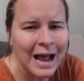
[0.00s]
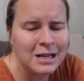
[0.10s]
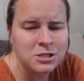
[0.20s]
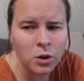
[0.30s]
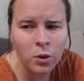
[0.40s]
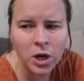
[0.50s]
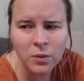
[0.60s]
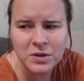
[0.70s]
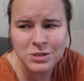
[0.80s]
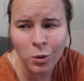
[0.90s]
And so I woke
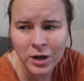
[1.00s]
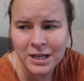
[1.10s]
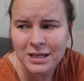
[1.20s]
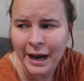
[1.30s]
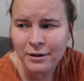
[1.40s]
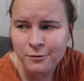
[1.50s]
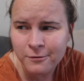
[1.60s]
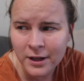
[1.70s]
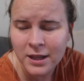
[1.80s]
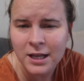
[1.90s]
up this morning kind of
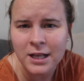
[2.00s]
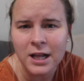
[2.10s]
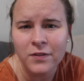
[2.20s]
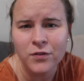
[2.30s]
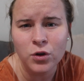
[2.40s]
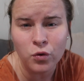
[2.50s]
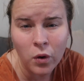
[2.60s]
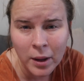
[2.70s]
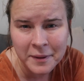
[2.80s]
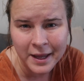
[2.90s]
feeling
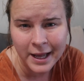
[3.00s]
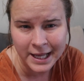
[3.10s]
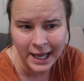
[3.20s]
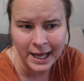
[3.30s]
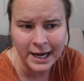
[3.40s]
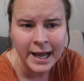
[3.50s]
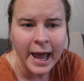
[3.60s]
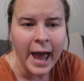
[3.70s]
crummy again.